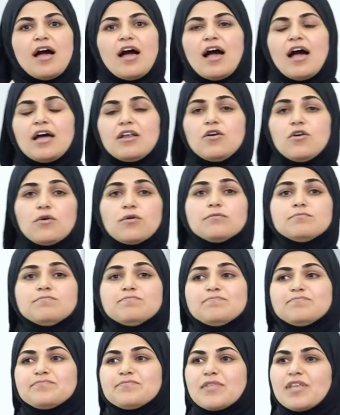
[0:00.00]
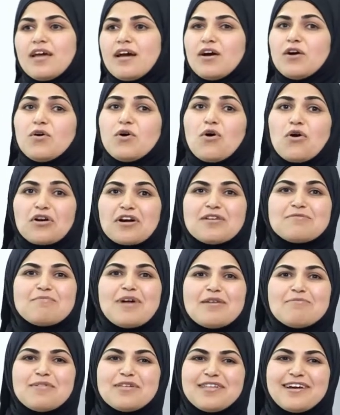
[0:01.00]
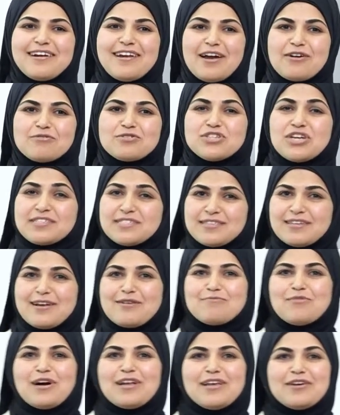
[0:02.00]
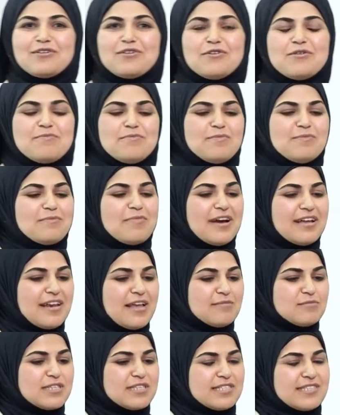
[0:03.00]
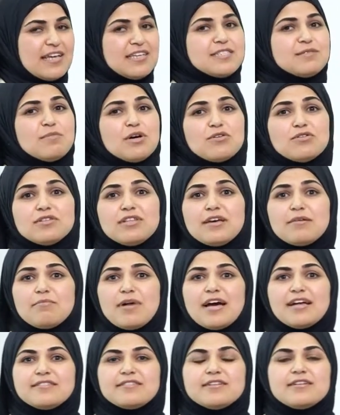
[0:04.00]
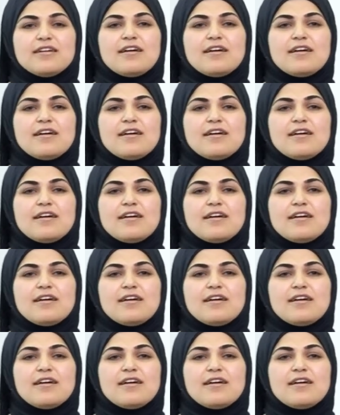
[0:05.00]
Hello, or in my mother language, Assalamu alaikum. My name is Asmaa Qdemat.